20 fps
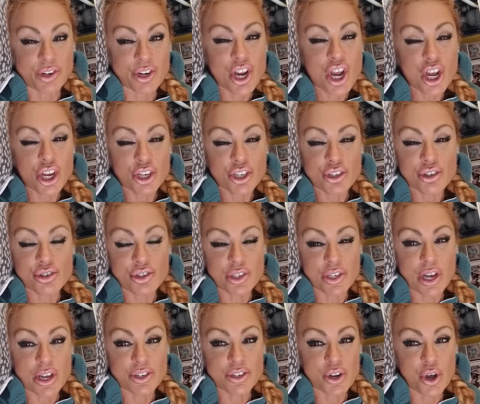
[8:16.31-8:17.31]
and
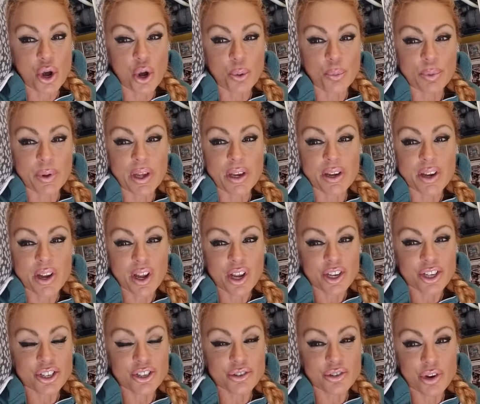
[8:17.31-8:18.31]
usually I don't, but
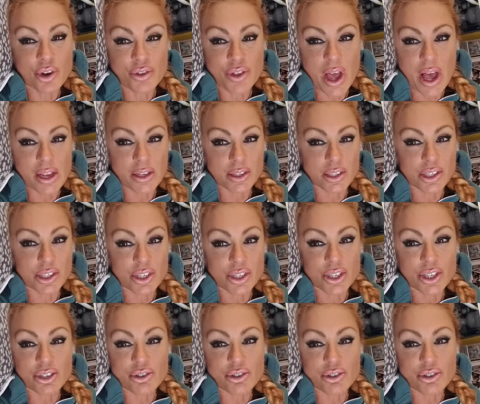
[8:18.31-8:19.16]
you know that look.